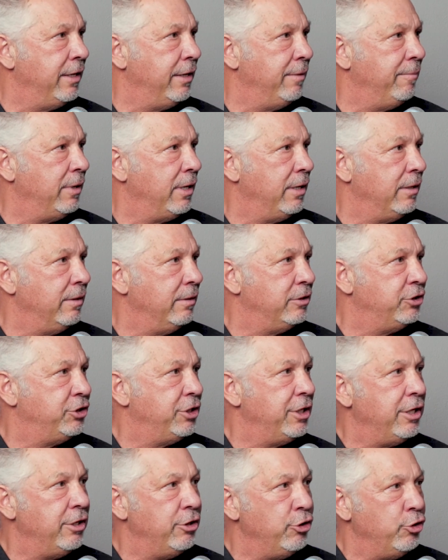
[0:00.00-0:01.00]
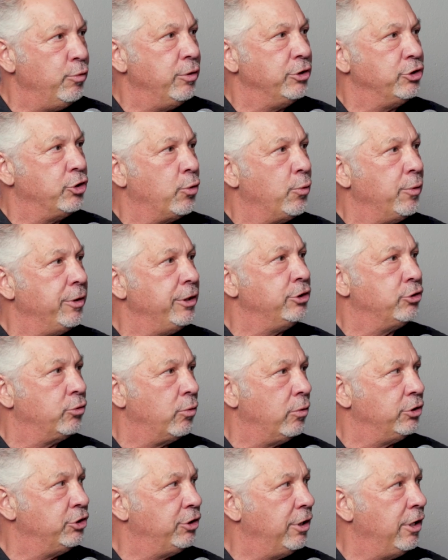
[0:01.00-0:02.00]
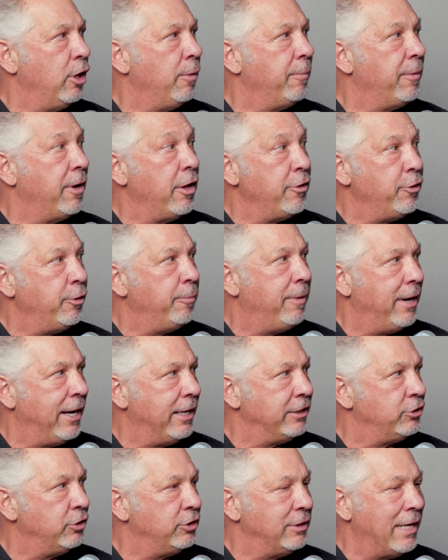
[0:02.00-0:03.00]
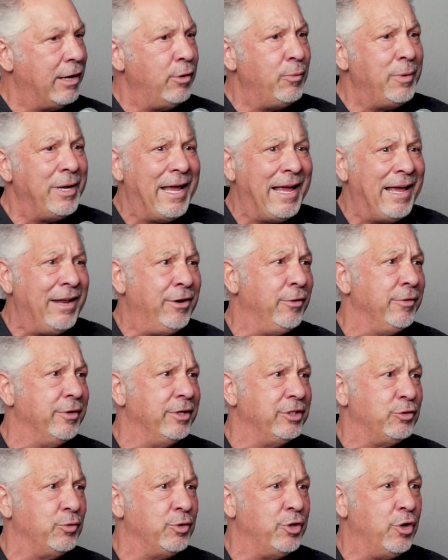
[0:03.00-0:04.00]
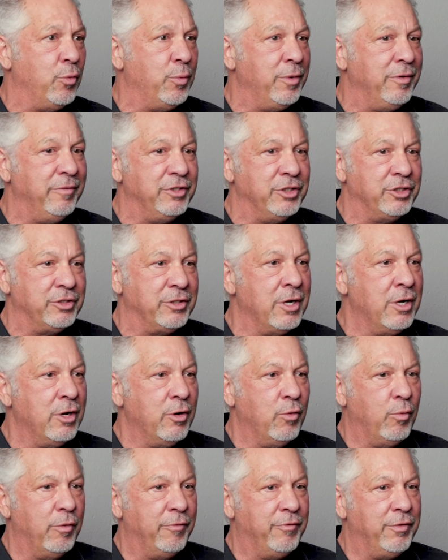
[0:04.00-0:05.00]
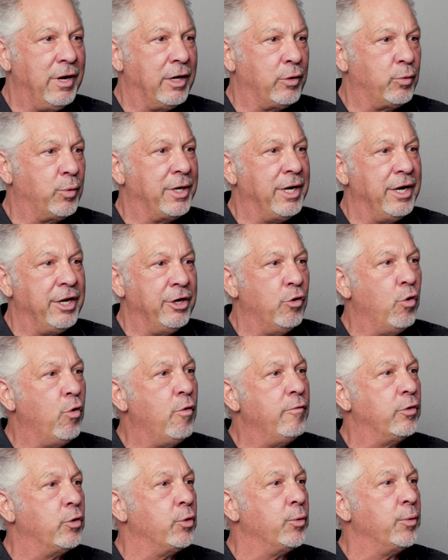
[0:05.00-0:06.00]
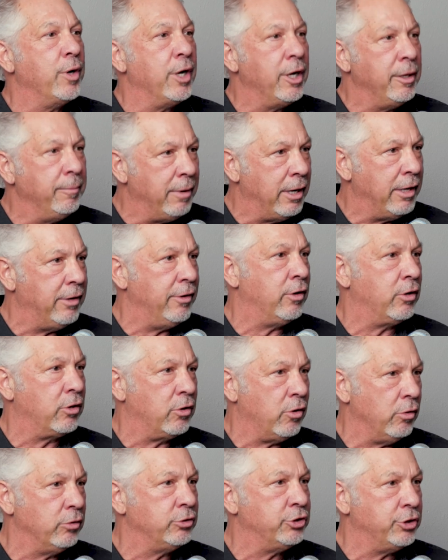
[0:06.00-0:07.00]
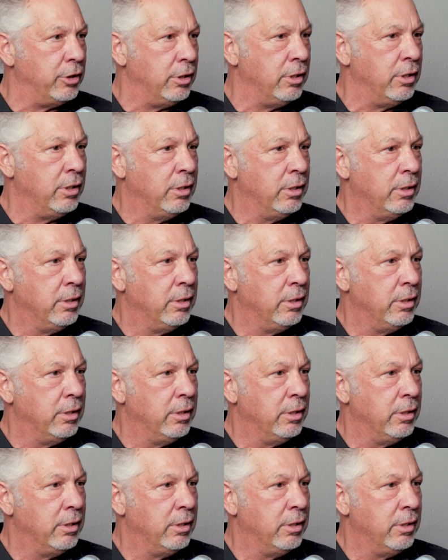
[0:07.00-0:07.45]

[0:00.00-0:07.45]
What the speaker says: And seeing you as a resource to help other pastors, how do we handle this? We feel like we're getting overrun by our culture.